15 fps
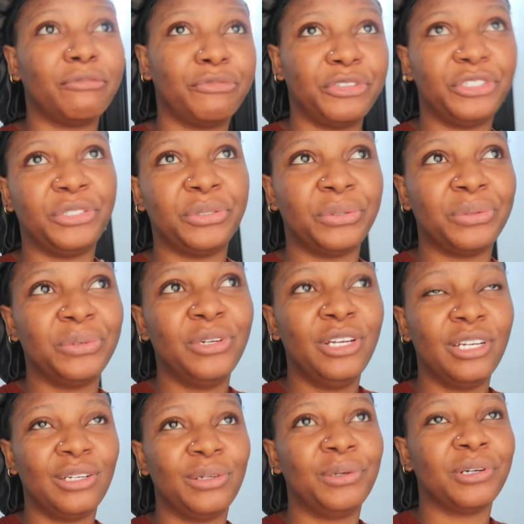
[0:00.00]
video
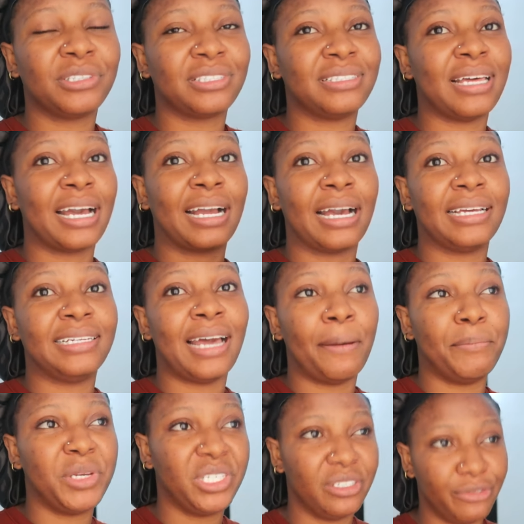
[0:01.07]
got that
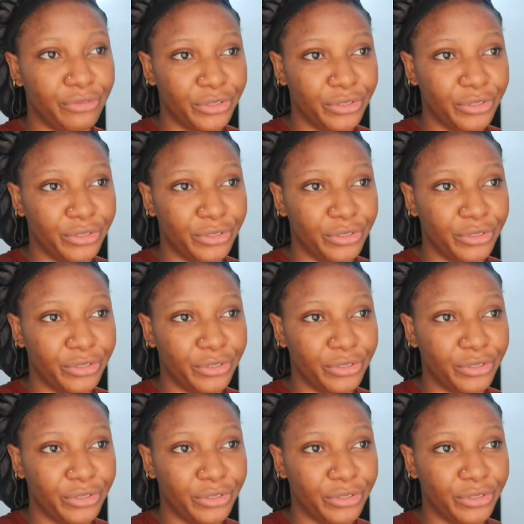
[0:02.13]
many